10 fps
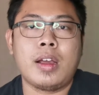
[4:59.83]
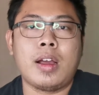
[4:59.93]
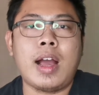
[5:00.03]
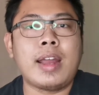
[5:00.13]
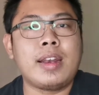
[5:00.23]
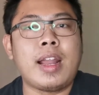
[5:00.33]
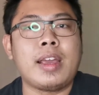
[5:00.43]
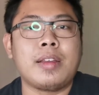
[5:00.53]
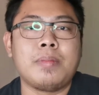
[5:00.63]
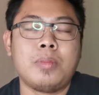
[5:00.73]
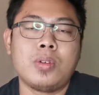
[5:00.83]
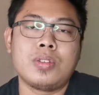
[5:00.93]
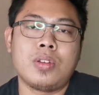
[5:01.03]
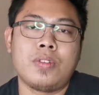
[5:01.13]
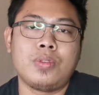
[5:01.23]
unlike
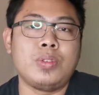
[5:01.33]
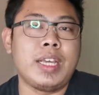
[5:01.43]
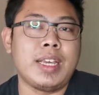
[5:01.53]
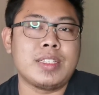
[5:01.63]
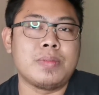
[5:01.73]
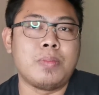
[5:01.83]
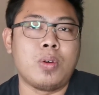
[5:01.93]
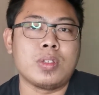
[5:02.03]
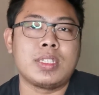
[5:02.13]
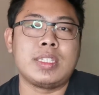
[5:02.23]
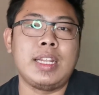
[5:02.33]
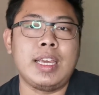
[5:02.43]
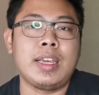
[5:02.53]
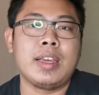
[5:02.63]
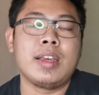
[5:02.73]
most of today's more
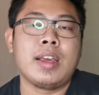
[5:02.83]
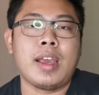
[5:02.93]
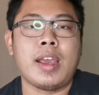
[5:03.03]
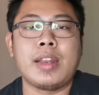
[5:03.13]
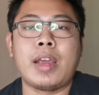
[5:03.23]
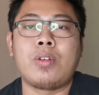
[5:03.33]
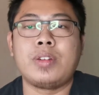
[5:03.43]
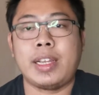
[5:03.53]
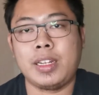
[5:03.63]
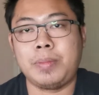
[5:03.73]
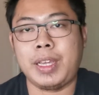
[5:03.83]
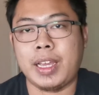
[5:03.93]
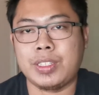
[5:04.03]
sleek and aerodynamic